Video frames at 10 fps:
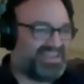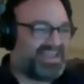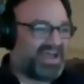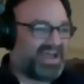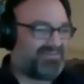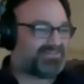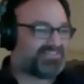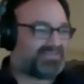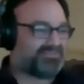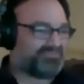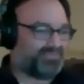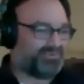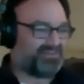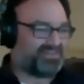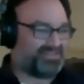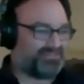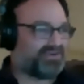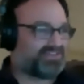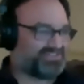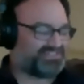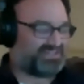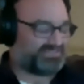I mean, it was like before they merged the servers.